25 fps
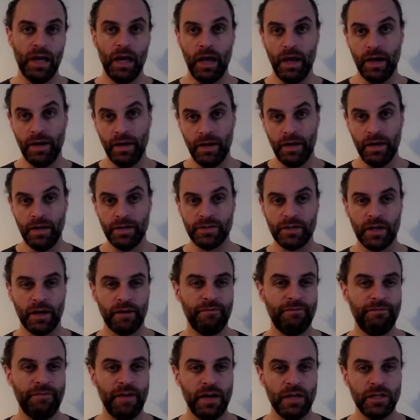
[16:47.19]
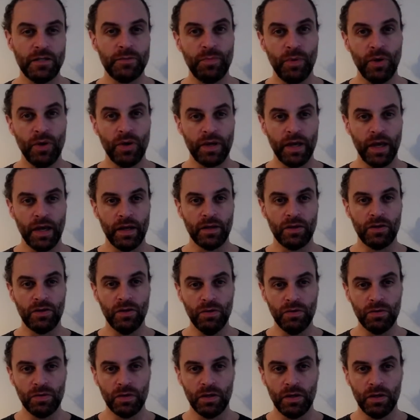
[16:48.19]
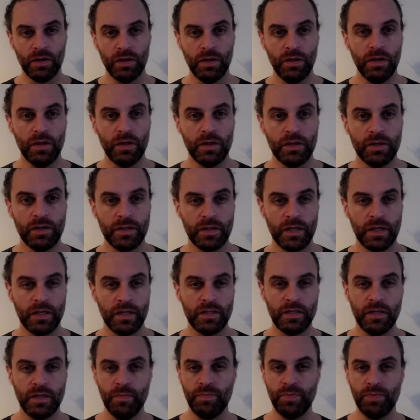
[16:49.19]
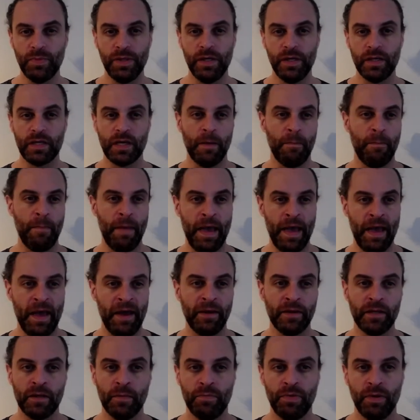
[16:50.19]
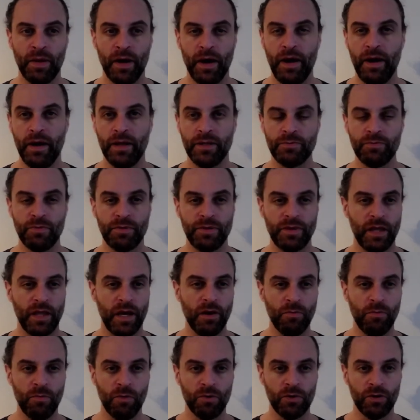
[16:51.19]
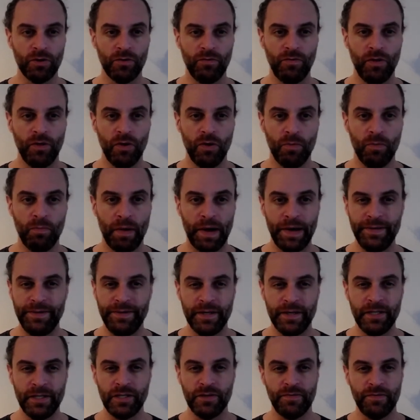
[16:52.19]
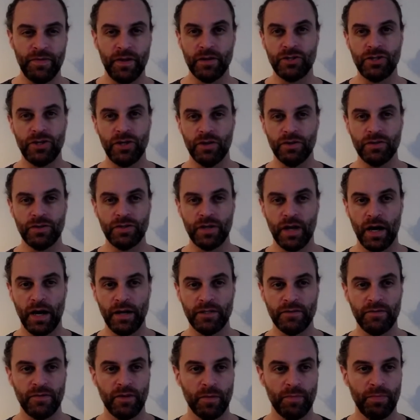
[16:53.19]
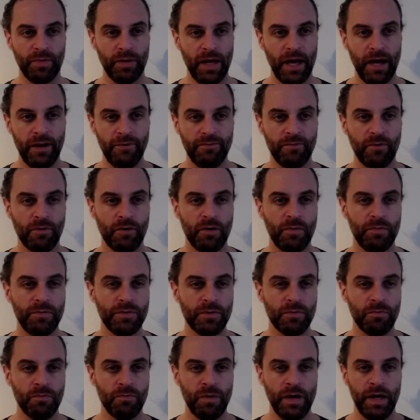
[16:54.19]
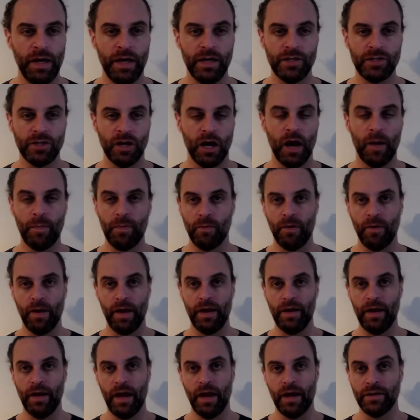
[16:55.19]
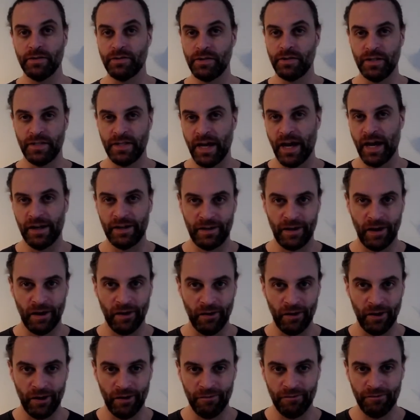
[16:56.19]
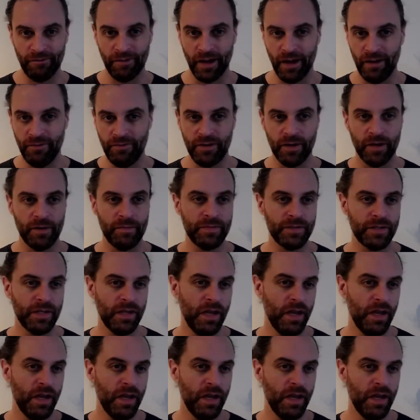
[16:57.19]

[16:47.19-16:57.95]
Entities like Facebook and Google can simply command compliance with their worldview by dint of their sheer size of their platforms, which operate as totalitarian fiefdoms.